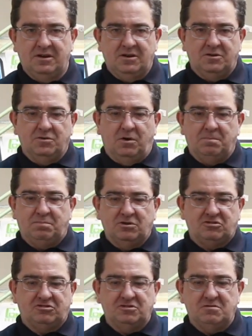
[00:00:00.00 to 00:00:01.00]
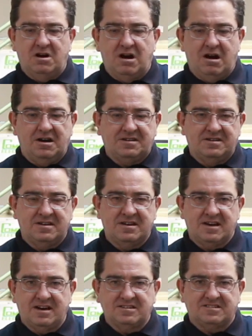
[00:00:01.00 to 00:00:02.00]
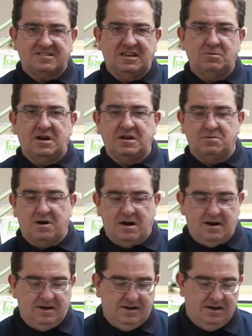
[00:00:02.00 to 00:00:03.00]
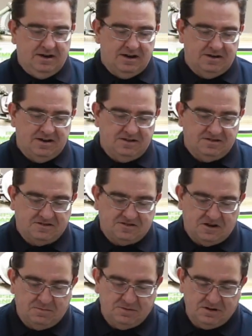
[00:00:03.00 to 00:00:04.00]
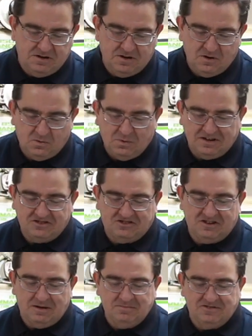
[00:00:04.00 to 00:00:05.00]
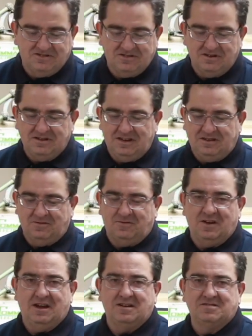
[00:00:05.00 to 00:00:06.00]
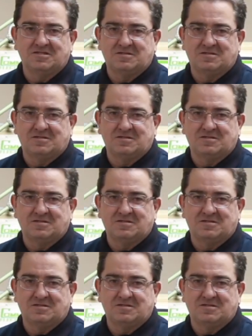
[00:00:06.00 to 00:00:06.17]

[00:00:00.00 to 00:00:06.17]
not push too hard, and see where you are, and then determine which shims you need to fit to